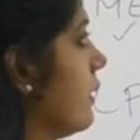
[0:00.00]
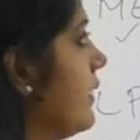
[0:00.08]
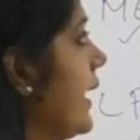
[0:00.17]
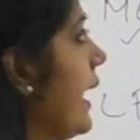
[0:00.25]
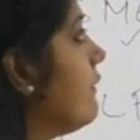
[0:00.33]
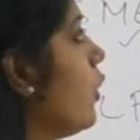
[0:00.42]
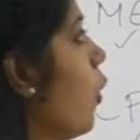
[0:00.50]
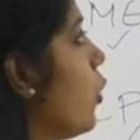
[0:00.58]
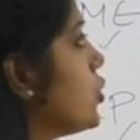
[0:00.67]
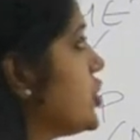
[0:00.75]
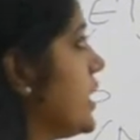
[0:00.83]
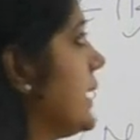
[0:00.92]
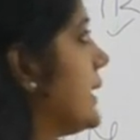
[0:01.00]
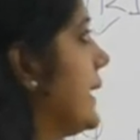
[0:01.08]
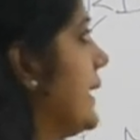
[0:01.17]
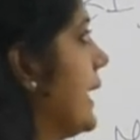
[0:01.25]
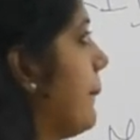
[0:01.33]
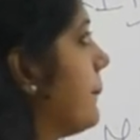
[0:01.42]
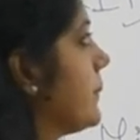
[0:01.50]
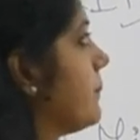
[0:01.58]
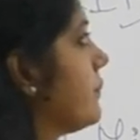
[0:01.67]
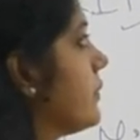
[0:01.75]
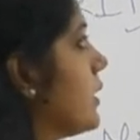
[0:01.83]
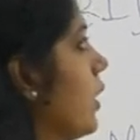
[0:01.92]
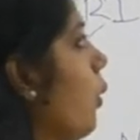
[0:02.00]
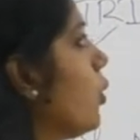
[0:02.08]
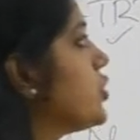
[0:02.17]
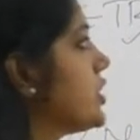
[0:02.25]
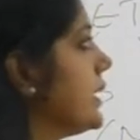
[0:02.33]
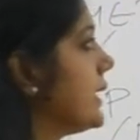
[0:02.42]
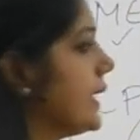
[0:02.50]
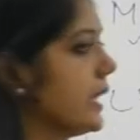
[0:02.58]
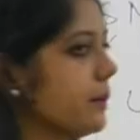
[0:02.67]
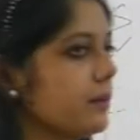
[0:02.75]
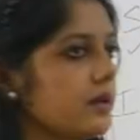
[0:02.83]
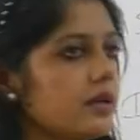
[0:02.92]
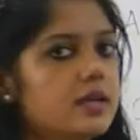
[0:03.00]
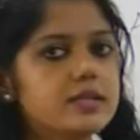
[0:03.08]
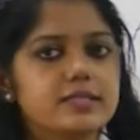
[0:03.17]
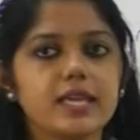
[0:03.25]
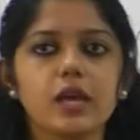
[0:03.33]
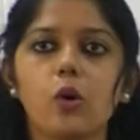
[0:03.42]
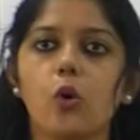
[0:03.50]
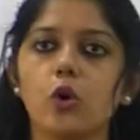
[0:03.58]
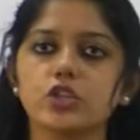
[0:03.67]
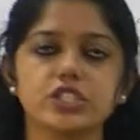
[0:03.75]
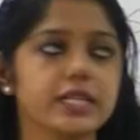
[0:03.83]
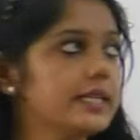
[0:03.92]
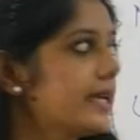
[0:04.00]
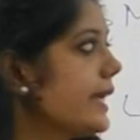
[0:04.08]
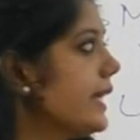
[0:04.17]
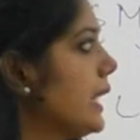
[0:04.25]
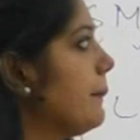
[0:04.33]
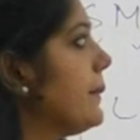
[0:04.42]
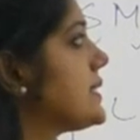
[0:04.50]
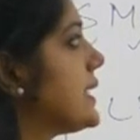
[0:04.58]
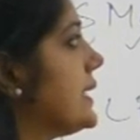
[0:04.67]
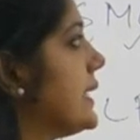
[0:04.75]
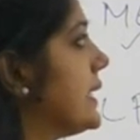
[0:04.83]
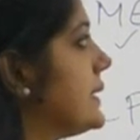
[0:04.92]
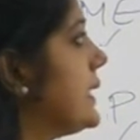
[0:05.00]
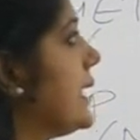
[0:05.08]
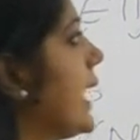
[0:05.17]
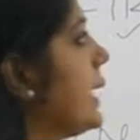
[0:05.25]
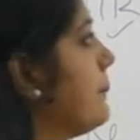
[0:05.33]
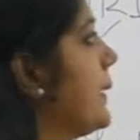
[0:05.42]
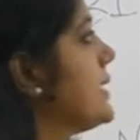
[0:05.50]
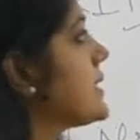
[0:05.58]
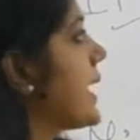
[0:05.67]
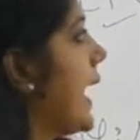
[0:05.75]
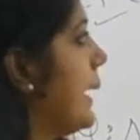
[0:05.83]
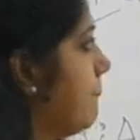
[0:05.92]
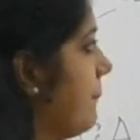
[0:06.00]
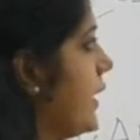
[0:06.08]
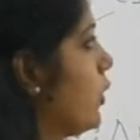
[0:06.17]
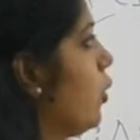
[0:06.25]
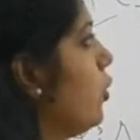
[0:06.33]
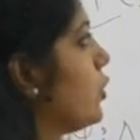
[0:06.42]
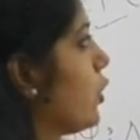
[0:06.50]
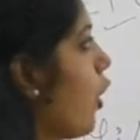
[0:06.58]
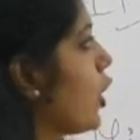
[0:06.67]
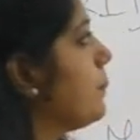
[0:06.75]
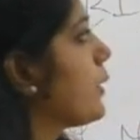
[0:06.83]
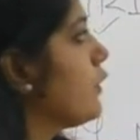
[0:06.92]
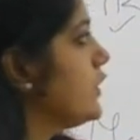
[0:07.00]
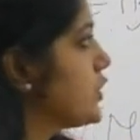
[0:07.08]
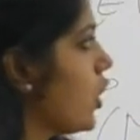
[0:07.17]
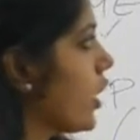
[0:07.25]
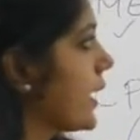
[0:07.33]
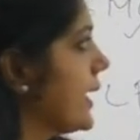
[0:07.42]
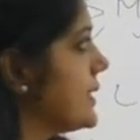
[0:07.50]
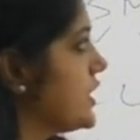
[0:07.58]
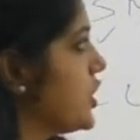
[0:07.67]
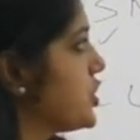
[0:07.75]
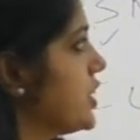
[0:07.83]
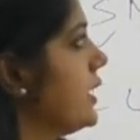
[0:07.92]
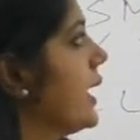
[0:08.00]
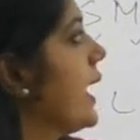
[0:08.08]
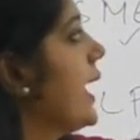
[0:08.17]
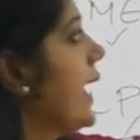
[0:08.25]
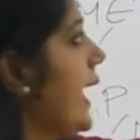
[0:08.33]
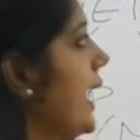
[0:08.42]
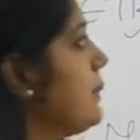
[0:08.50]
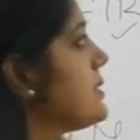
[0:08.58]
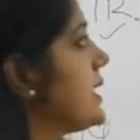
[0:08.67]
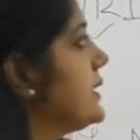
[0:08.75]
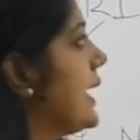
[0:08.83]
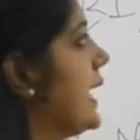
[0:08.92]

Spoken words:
We have ocean cleanup. Ocean cleanup. See, ocean cleanup is a Netherlands-based NPO, non-profit organization, aims at